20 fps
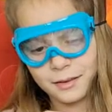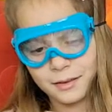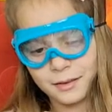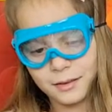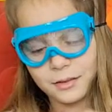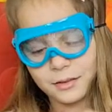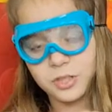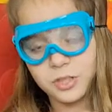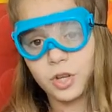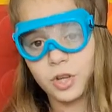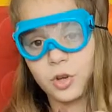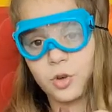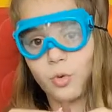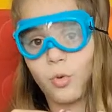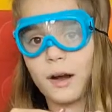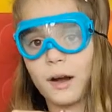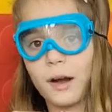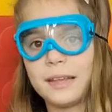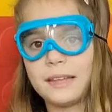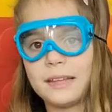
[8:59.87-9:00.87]
It's a
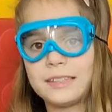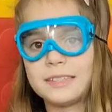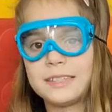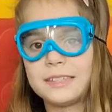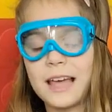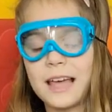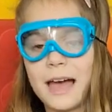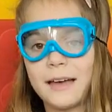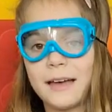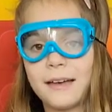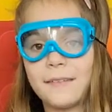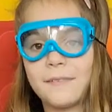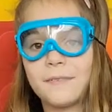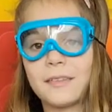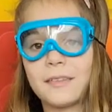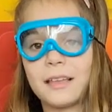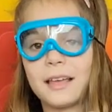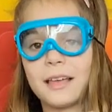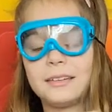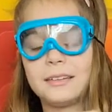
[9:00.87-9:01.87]
great set.
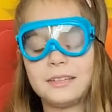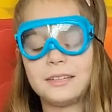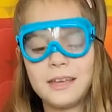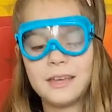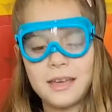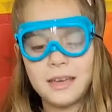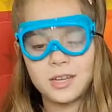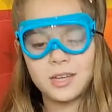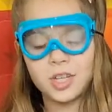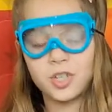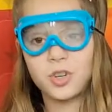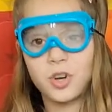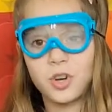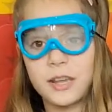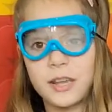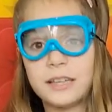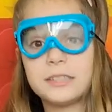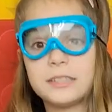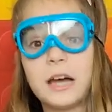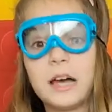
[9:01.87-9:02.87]
It te teaches your
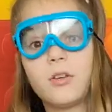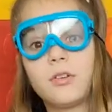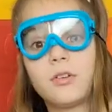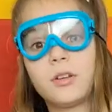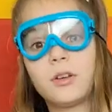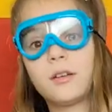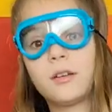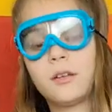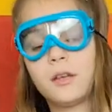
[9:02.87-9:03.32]
kids how to